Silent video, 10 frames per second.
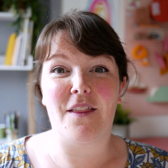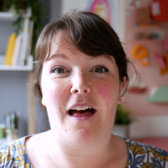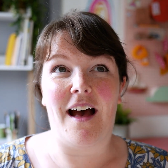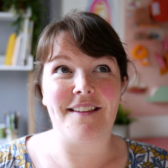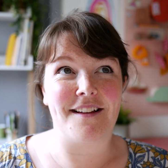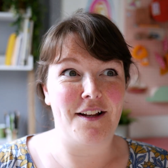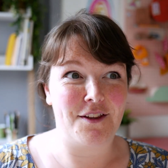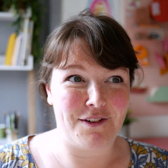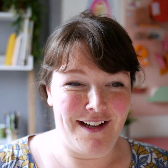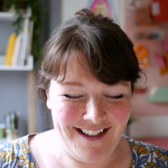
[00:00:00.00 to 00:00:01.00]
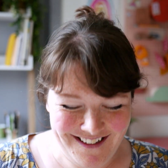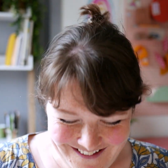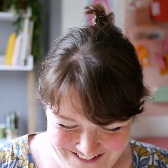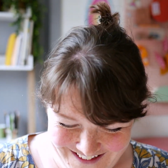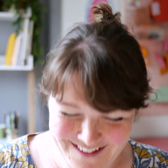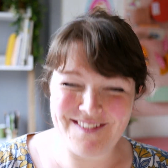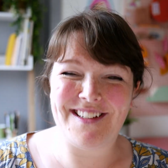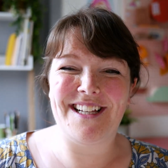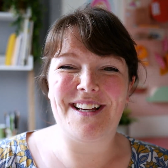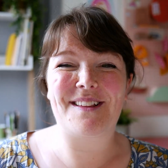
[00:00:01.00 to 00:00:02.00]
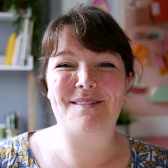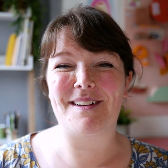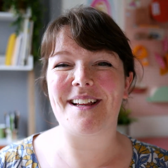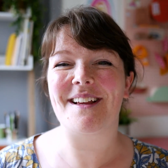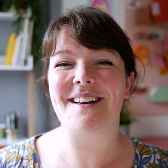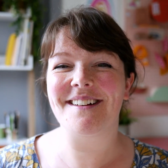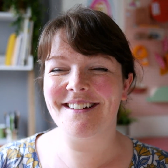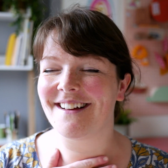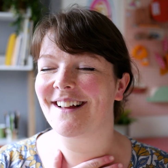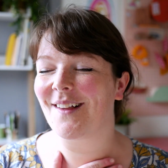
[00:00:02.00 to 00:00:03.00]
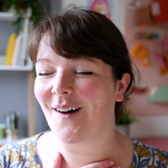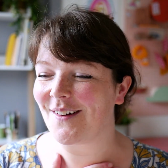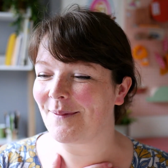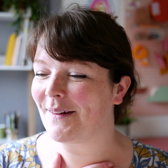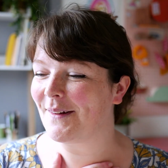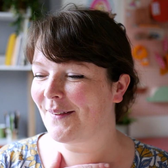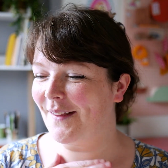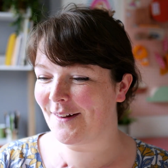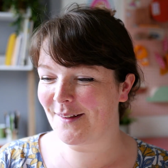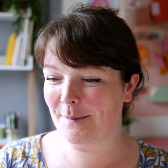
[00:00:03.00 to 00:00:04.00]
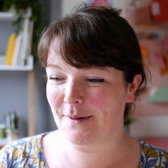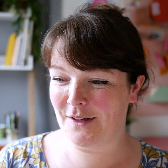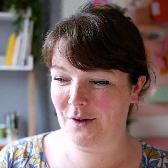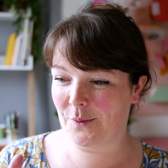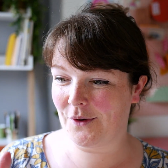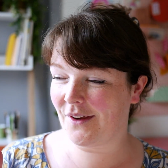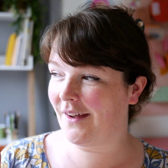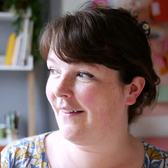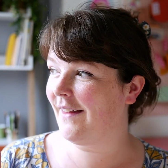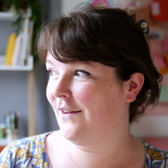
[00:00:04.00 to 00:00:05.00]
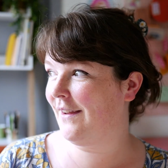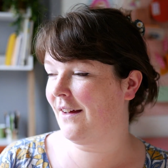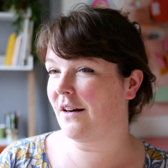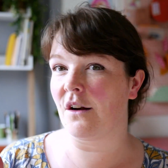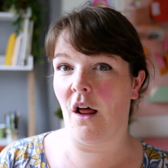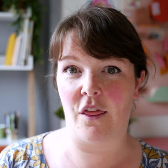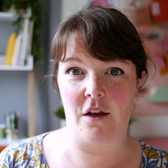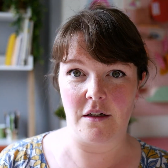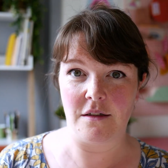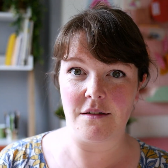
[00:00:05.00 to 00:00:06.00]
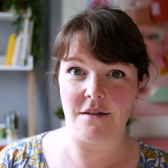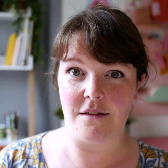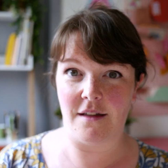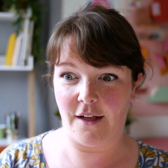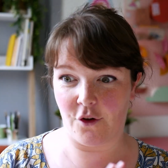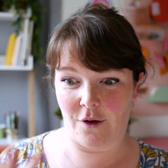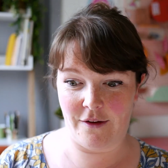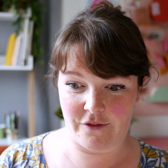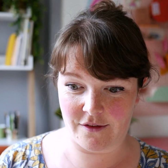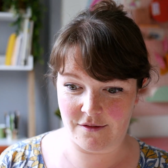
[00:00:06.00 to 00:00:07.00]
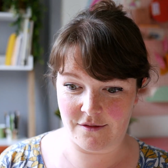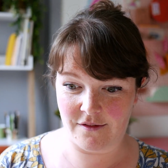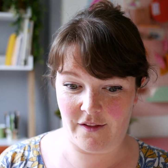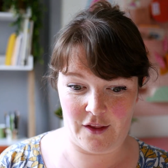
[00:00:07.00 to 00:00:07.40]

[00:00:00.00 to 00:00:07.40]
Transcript: As an illustrator, it's hard. When you send somebody your work and then you hear nothing, like not even that they